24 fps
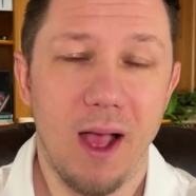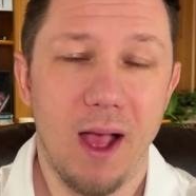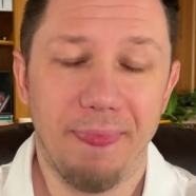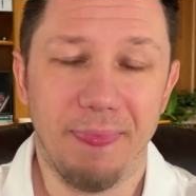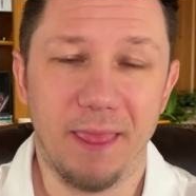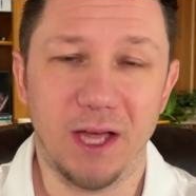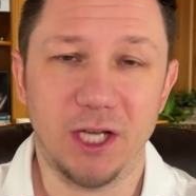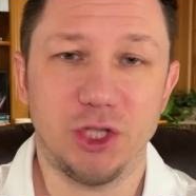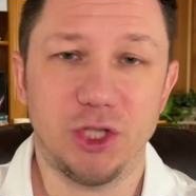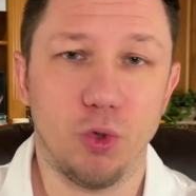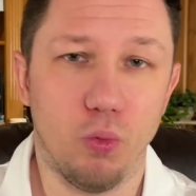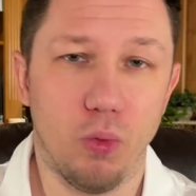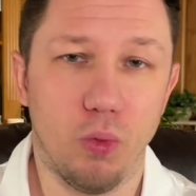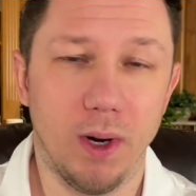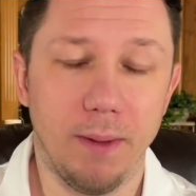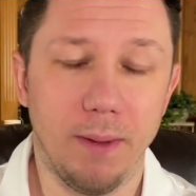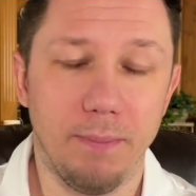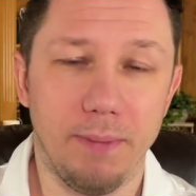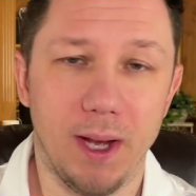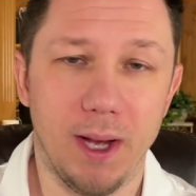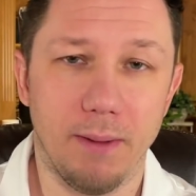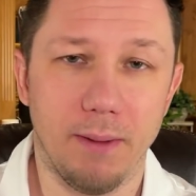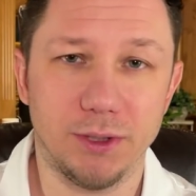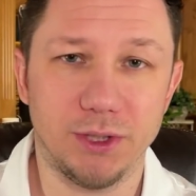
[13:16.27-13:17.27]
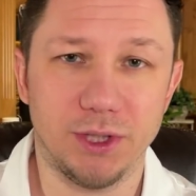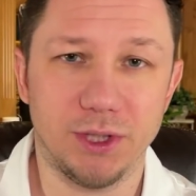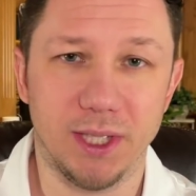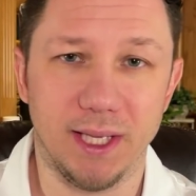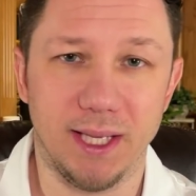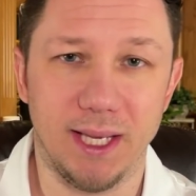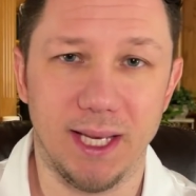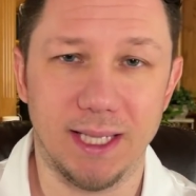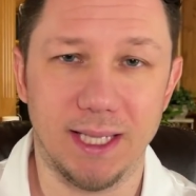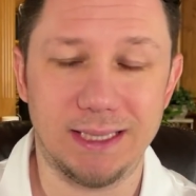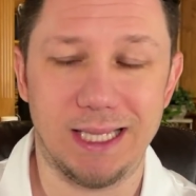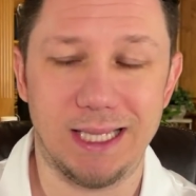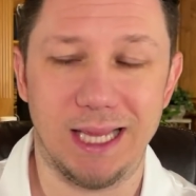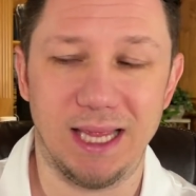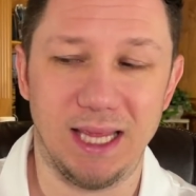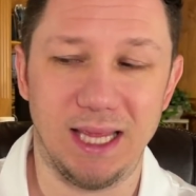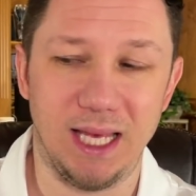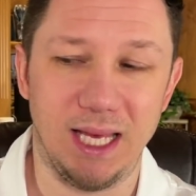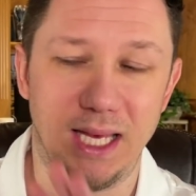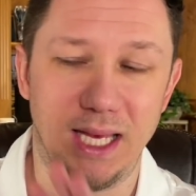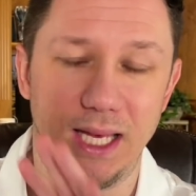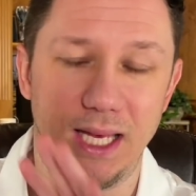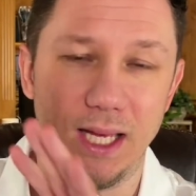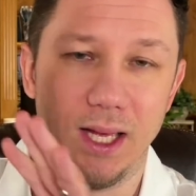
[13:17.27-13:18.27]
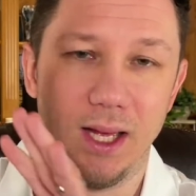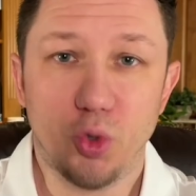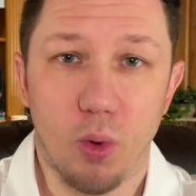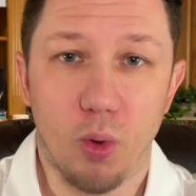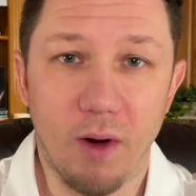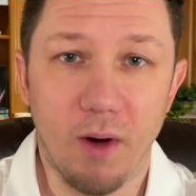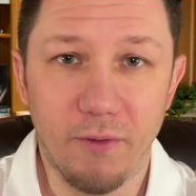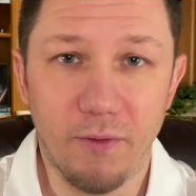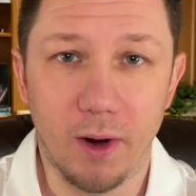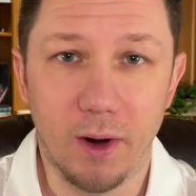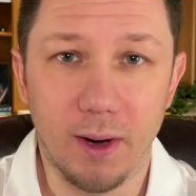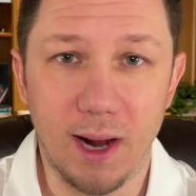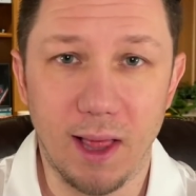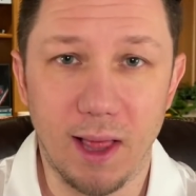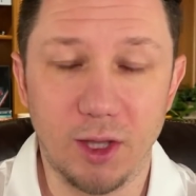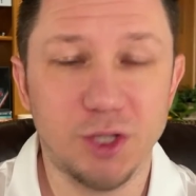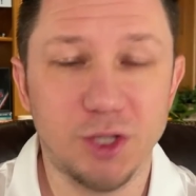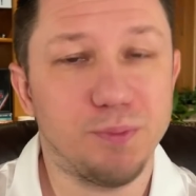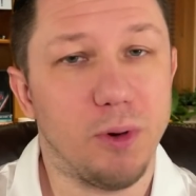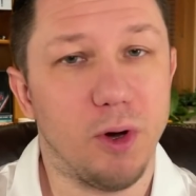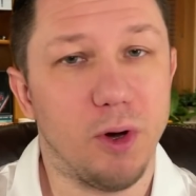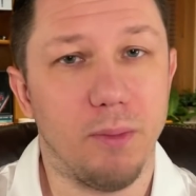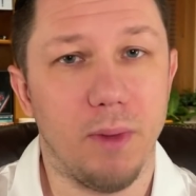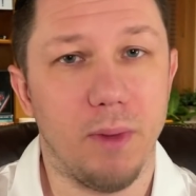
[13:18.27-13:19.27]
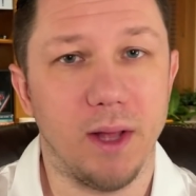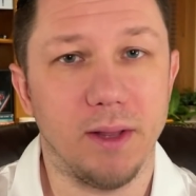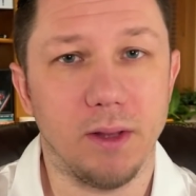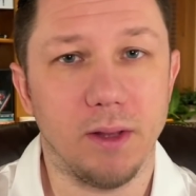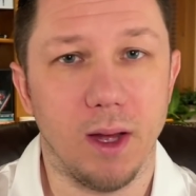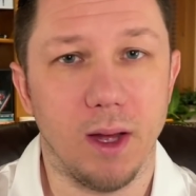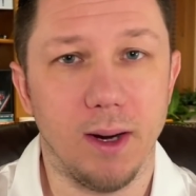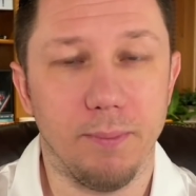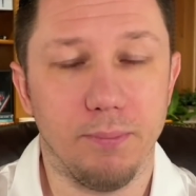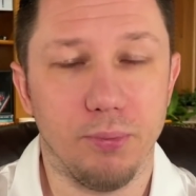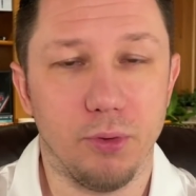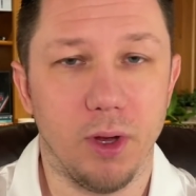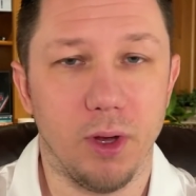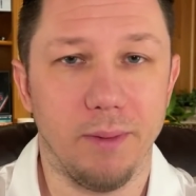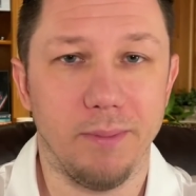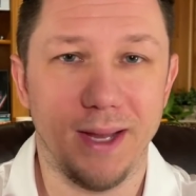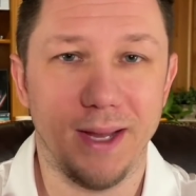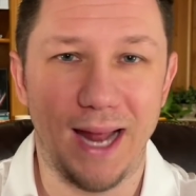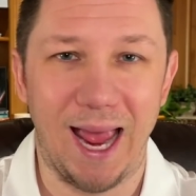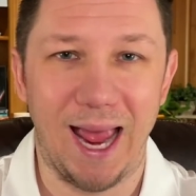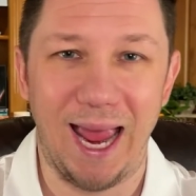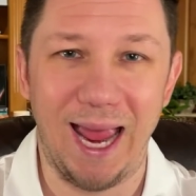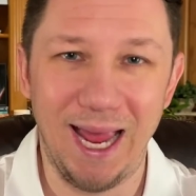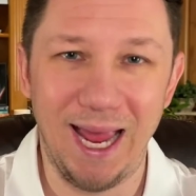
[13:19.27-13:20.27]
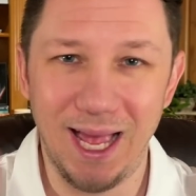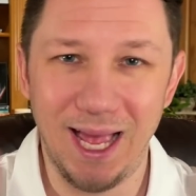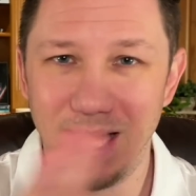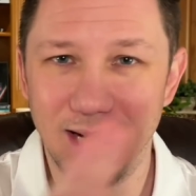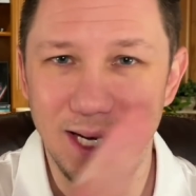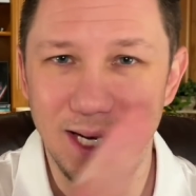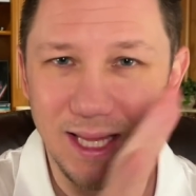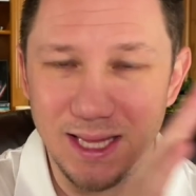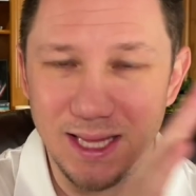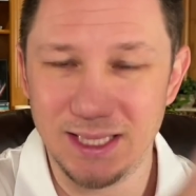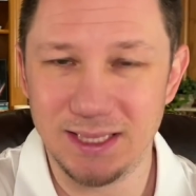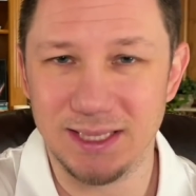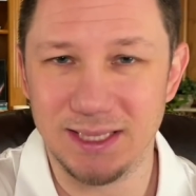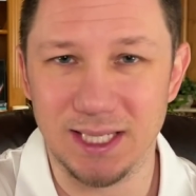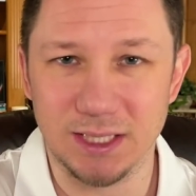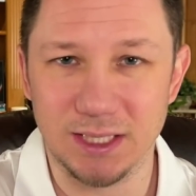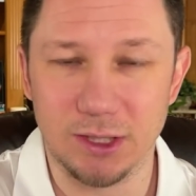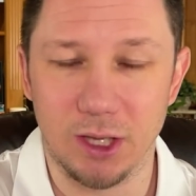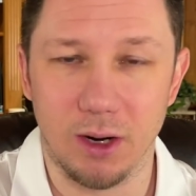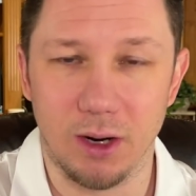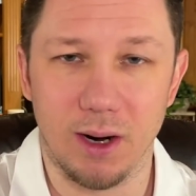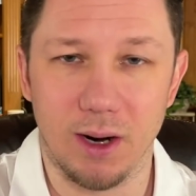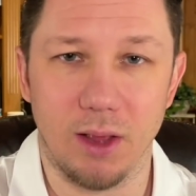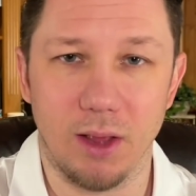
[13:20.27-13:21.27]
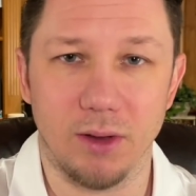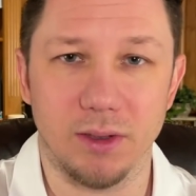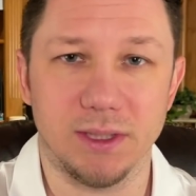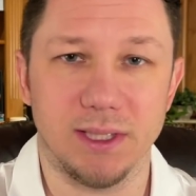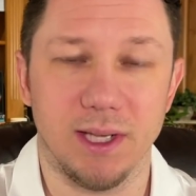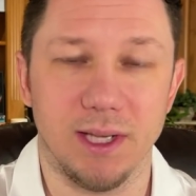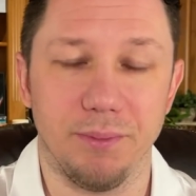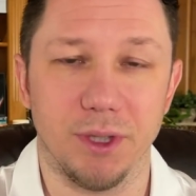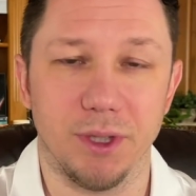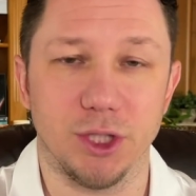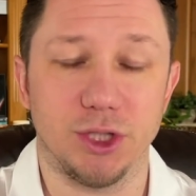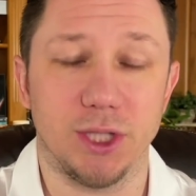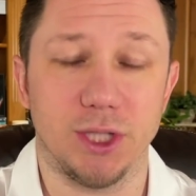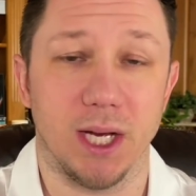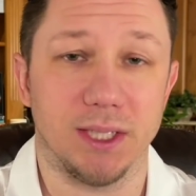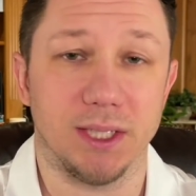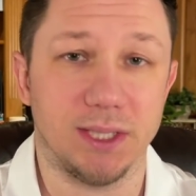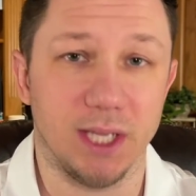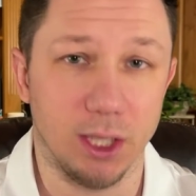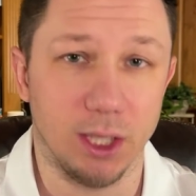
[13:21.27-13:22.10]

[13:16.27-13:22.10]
that you wouldn't be able to get the $1,200 per month unemployment and the $600 stimulus checks.